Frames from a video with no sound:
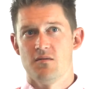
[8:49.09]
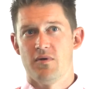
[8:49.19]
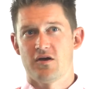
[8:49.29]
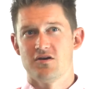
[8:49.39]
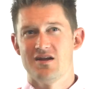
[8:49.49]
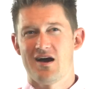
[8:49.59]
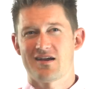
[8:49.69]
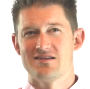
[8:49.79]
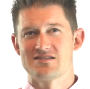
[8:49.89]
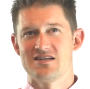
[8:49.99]
but could not
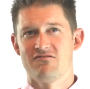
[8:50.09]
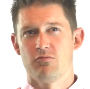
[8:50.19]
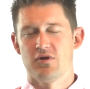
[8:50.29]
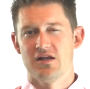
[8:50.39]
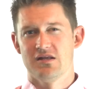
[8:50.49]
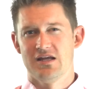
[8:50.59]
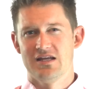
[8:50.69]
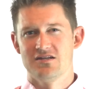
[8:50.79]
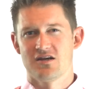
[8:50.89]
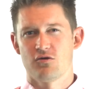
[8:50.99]
conceivably
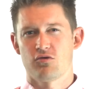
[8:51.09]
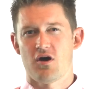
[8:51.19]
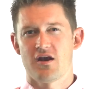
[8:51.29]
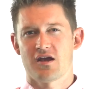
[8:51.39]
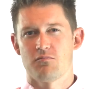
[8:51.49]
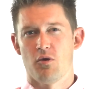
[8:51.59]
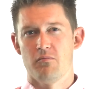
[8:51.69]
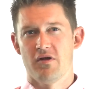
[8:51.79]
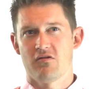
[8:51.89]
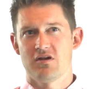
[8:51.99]
lead to chronic
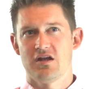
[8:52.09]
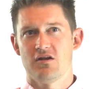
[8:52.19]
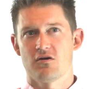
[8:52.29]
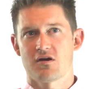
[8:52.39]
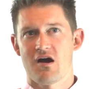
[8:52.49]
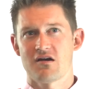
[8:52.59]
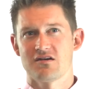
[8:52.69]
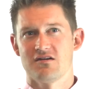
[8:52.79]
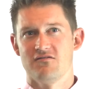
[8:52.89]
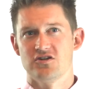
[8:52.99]
mobility or
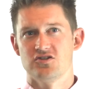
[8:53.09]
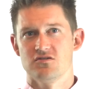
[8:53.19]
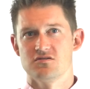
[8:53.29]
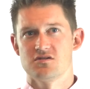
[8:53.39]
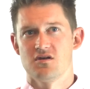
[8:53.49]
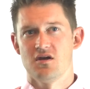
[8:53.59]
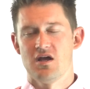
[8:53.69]
cognitive issues,